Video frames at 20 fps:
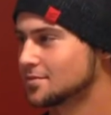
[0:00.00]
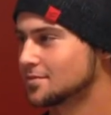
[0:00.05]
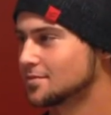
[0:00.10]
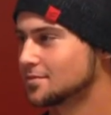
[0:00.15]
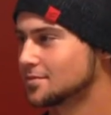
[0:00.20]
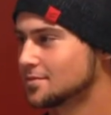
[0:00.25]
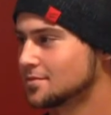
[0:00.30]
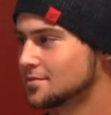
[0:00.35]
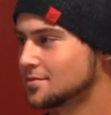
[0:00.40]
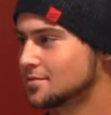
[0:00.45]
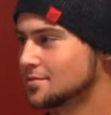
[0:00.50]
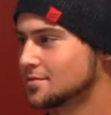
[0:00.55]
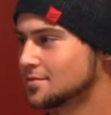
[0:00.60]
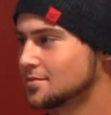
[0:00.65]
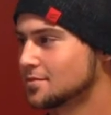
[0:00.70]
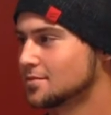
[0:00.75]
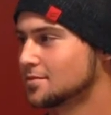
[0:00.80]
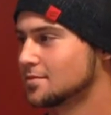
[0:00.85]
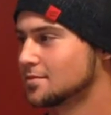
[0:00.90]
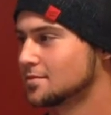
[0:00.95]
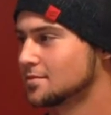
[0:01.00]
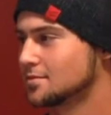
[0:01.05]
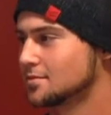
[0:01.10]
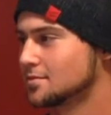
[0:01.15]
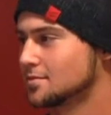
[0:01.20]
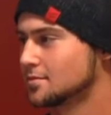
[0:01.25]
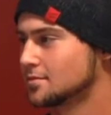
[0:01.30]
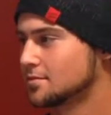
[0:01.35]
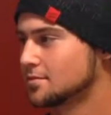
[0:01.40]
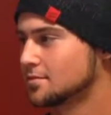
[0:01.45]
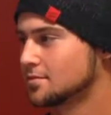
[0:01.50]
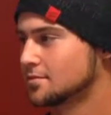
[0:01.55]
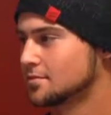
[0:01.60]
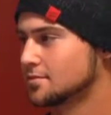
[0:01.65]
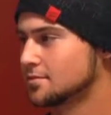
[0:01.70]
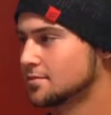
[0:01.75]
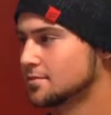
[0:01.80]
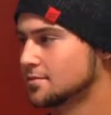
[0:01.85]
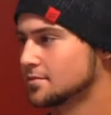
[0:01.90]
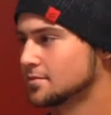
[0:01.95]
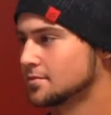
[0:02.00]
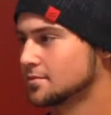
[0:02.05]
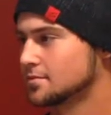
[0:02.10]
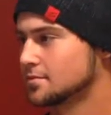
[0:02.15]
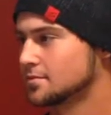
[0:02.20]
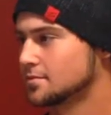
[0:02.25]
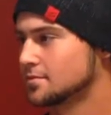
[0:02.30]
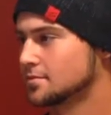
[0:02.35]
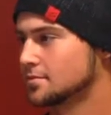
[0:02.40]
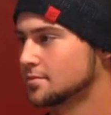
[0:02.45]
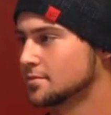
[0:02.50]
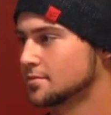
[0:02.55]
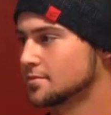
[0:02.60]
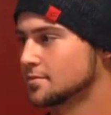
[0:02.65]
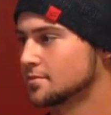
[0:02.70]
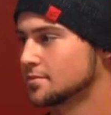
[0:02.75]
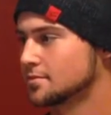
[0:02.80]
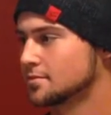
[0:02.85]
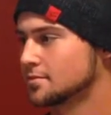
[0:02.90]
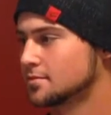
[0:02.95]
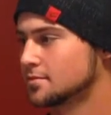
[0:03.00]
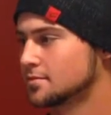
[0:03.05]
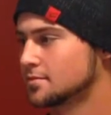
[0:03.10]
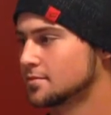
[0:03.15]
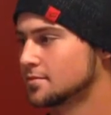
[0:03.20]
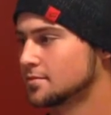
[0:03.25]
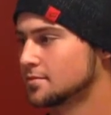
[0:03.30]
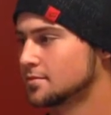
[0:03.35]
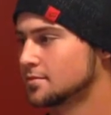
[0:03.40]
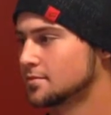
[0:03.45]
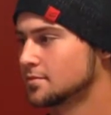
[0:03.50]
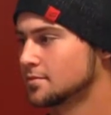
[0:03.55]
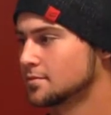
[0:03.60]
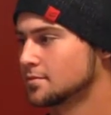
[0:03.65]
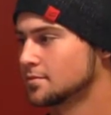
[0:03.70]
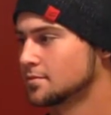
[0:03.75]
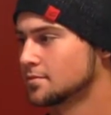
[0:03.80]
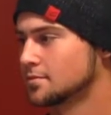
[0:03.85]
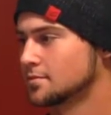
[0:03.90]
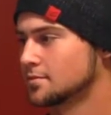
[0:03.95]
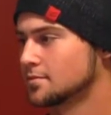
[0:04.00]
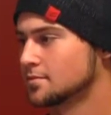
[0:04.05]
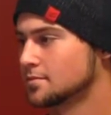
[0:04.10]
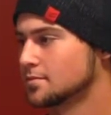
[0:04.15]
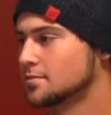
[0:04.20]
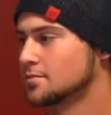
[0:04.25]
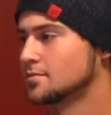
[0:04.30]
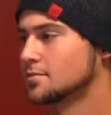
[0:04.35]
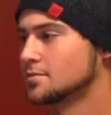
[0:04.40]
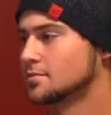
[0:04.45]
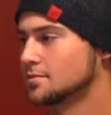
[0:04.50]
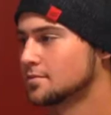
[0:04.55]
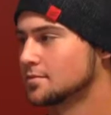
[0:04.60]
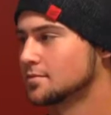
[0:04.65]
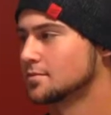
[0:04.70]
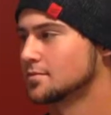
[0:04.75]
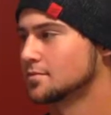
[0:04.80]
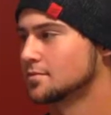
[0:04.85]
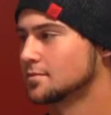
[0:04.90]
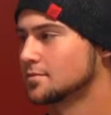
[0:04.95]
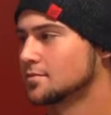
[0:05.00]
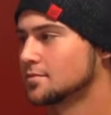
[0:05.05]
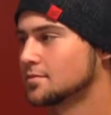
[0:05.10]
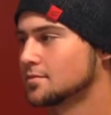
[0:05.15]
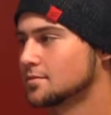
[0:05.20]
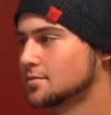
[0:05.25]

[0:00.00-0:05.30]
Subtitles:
The person shown says nothing.